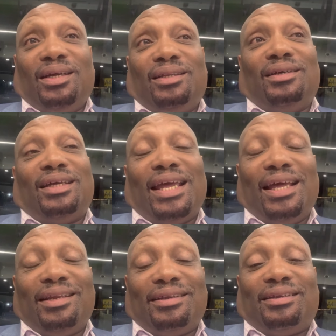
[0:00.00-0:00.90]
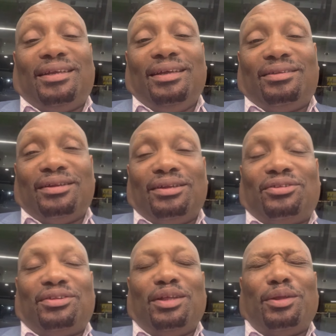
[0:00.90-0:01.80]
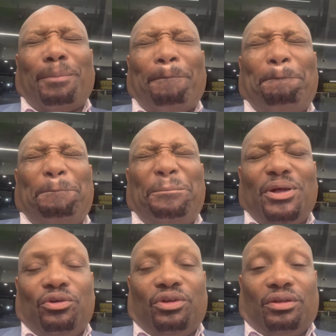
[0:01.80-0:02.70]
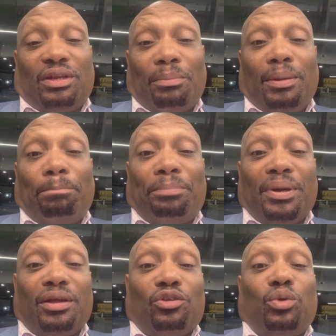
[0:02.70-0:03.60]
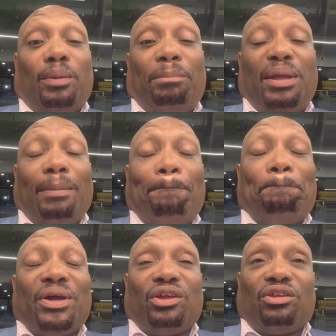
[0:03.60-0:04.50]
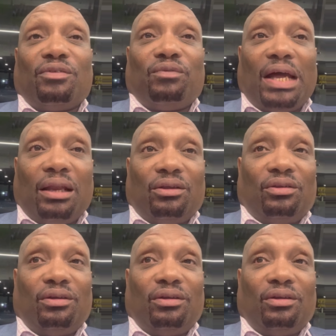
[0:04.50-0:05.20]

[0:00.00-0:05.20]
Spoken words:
the entities that are stealing billions, I mean billions with a B, billions of dollars